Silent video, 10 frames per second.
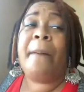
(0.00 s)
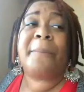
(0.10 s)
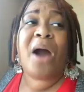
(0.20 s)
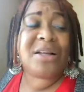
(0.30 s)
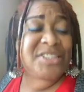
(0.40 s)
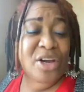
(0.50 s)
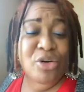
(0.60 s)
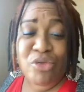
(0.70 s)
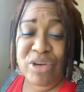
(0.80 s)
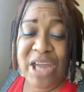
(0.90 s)
content
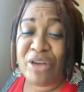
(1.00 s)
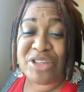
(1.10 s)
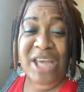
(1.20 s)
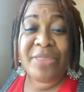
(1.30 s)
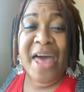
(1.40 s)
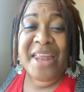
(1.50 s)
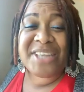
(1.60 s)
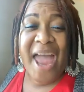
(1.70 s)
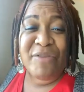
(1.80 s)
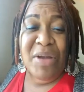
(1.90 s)
creators, and that is
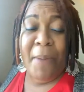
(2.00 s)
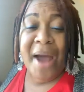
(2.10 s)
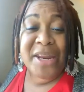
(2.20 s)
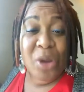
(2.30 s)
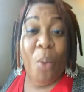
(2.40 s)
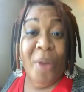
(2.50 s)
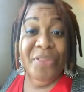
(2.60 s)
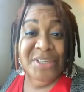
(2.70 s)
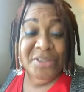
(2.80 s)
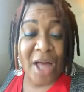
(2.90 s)
everybody on
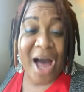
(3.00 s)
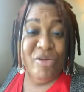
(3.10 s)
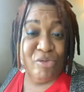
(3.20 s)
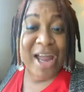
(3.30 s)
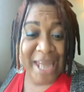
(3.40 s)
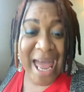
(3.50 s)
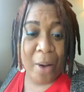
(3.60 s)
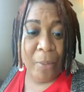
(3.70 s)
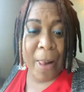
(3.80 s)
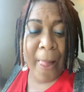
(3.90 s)
this line right now,
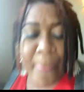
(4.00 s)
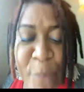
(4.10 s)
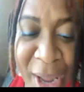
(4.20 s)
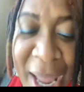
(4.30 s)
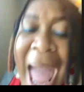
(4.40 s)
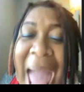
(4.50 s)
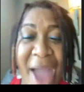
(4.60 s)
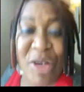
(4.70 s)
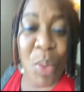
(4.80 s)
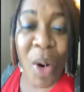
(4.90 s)
right?
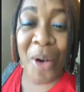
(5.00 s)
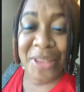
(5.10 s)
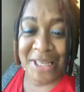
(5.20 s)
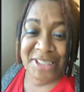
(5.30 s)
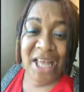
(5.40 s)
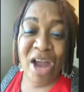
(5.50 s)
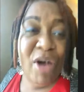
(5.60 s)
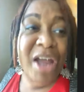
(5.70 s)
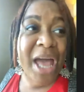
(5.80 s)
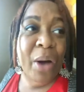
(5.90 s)
Everyone on this line
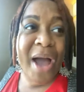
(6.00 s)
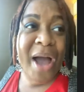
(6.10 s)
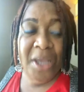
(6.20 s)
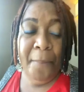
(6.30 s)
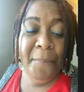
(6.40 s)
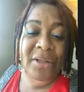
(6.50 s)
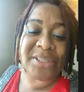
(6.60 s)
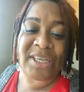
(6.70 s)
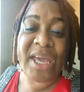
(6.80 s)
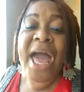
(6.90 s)
right now has the
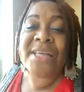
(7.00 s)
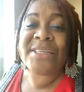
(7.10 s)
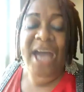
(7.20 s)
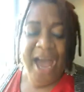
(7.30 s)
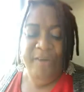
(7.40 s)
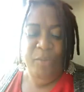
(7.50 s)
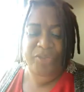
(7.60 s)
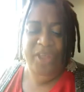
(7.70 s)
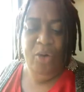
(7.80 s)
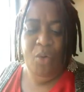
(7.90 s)
ability to have what
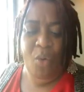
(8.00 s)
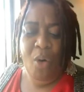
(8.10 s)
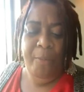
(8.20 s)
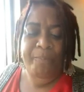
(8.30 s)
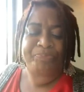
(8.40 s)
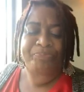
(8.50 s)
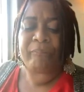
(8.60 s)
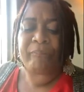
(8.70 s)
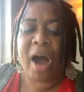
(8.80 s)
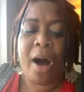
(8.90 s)
they call
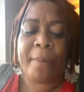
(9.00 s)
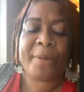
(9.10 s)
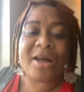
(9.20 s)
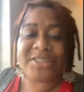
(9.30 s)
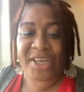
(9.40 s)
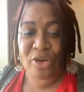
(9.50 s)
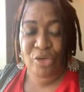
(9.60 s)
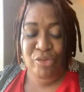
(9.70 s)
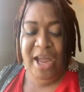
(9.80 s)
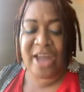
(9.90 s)
content
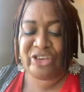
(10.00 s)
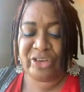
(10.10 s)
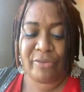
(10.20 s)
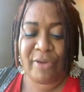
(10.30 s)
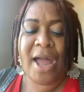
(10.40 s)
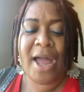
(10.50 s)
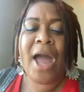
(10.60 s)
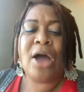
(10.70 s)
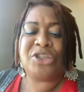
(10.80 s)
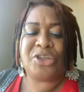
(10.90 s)
creation, right?
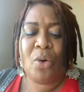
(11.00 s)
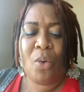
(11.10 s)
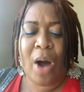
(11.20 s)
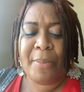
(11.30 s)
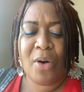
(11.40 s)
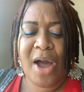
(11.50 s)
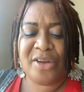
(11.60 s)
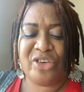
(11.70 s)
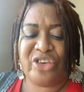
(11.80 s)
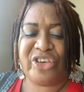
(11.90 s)
So I'm gonna go ahead
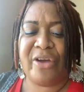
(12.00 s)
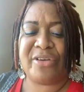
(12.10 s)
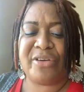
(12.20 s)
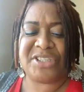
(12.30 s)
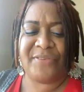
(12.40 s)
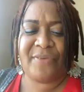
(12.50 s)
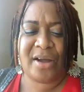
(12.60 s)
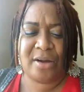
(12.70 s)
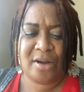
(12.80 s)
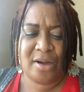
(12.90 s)
and share and see if I
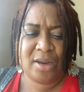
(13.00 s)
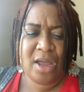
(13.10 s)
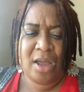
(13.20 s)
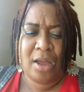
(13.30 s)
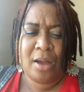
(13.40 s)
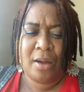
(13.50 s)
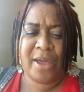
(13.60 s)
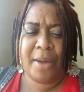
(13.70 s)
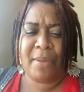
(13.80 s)
could get